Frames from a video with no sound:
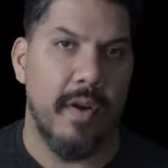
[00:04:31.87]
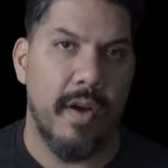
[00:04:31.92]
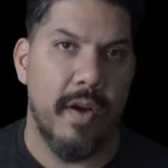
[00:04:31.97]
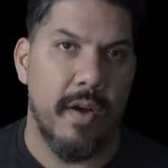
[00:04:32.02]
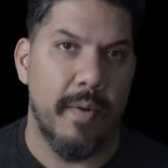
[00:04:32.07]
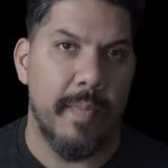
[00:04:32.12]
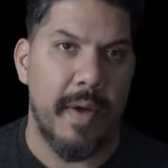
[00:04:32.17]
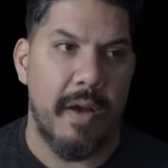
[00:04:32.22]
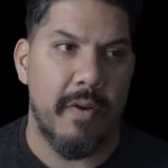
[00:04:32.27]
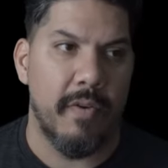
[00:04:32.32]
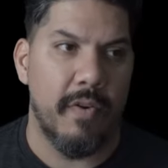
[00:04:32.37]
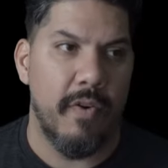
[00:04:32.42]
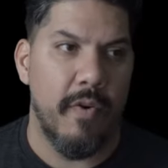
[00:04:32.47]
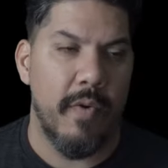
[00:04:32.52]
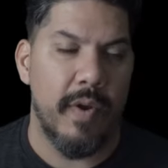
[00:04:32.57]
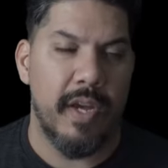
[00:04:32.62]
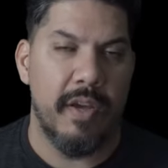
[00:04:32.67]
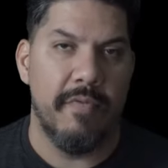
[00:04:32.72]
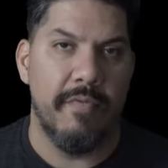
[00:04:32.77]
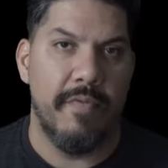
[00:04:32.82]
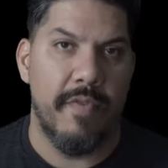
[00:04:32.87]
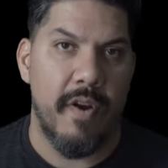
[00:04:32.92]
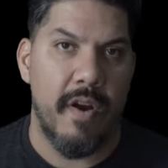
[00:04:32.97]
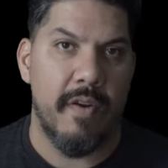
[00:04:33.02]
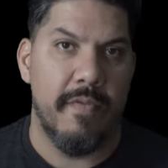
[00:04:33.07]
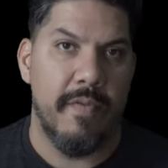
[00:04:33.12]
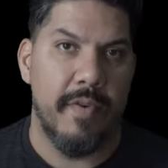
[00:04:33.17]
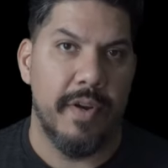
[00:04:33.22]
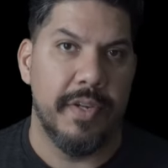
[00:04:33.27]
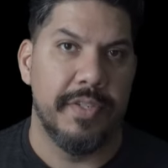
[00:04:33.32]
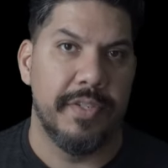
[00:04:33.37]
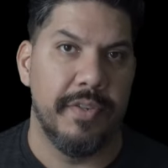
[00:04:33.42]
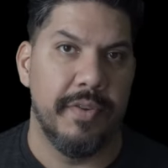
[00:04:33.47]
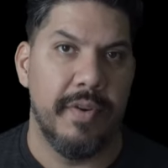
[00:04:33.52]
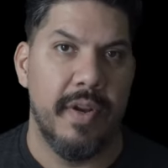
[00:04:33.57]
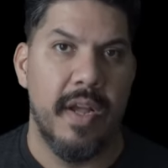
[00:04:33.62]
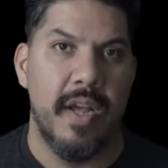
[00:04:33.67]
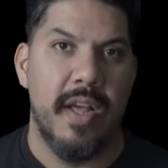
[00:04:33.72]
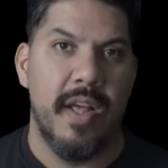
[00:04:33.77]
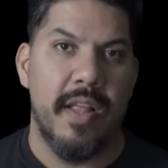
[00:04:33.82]
um, outgrowing it very, very
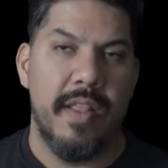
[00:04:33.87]
soon.